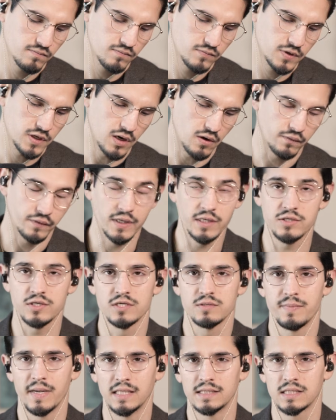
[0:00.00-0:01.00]
this
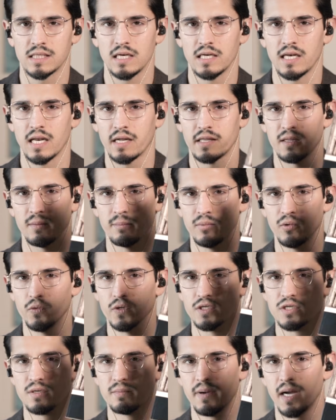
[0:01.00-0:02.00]
is basically like the
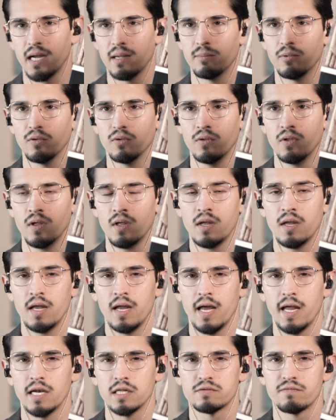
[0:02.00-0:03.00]
Buddhist Bible,
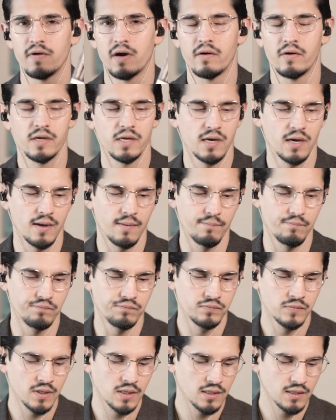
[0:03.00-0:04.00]
and it's very
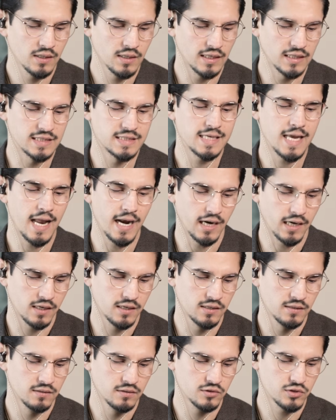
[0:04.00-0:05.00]

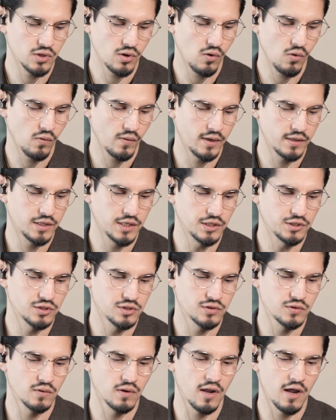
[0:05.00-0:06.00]
ascetic. So it
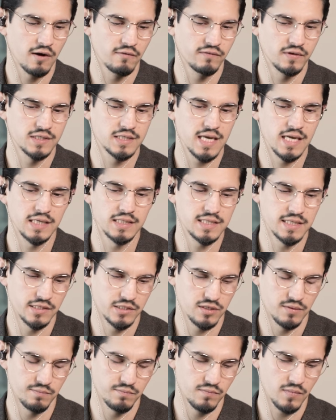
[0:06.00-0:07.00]
teaches you a lot of
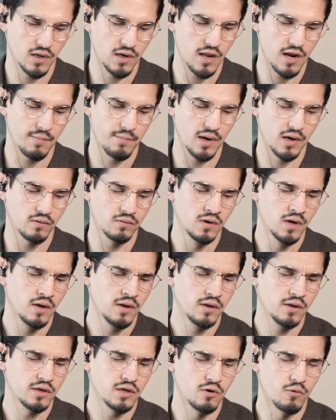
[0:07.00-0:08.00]
asceticism, a lot about,
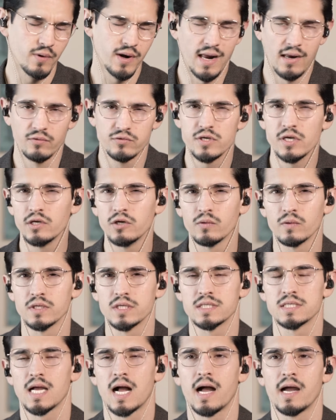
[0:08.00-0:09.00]
renouncing your
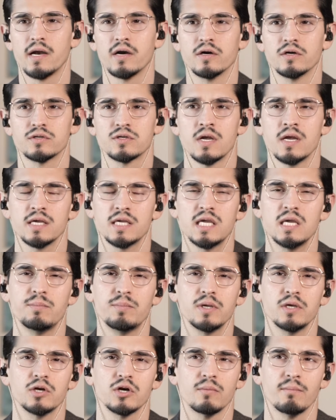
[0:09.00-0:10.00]
desires,
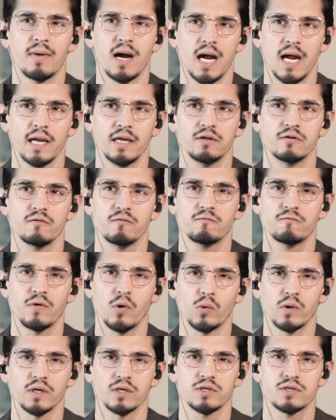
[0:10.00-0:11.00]
keeping your mind
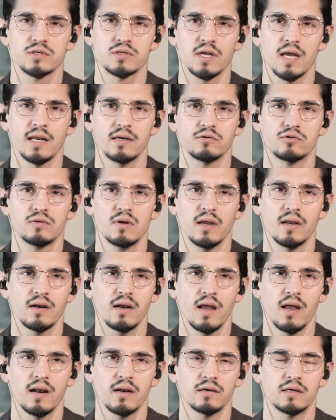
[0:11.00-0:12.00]
focused
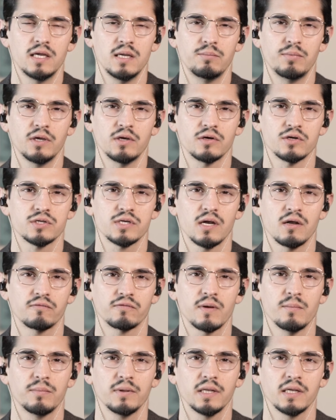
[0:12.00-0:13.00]
and keeping
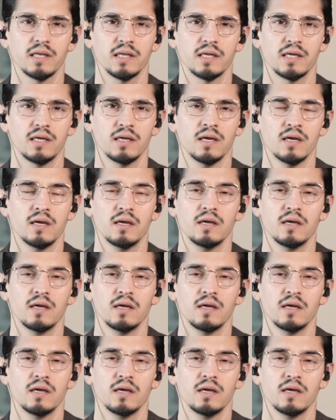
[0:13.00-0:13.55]
yourself completely,